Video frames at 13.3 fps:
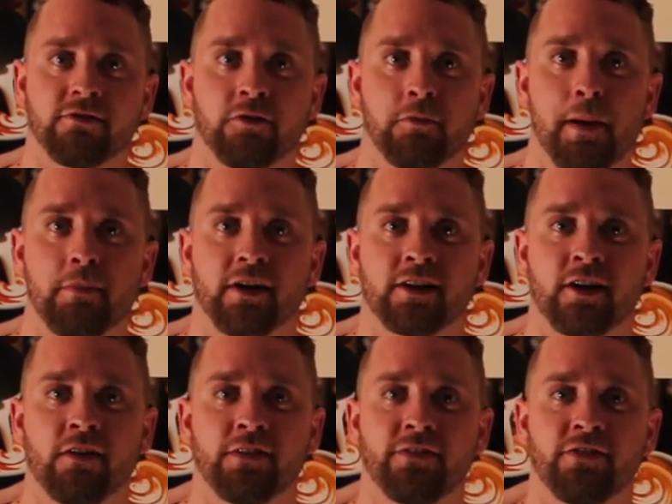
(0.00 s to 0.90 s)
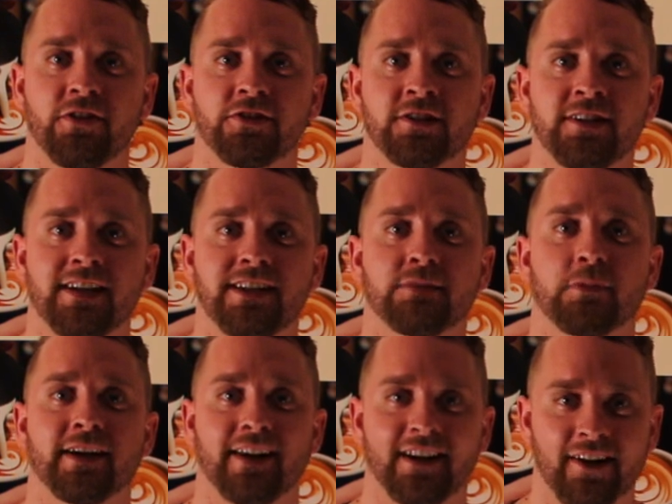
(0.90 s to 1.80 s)
Remember, Coffeefusion is
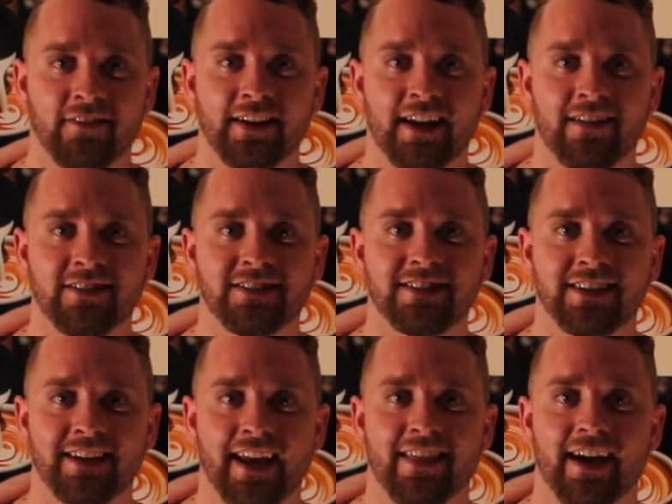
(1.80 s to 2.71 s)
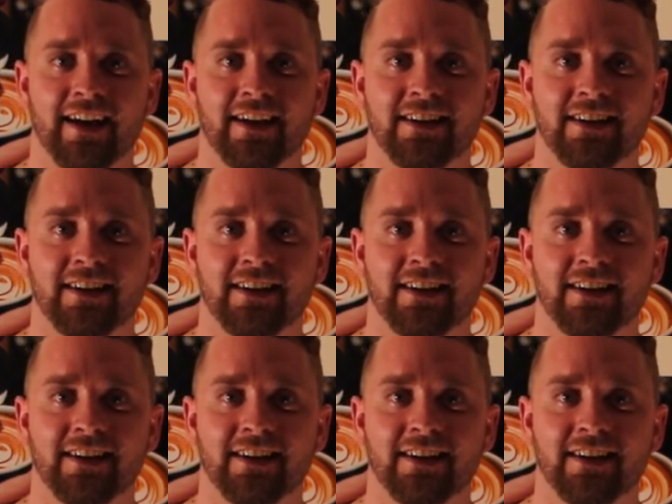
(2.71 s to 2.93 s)
bringing coffee lovers together.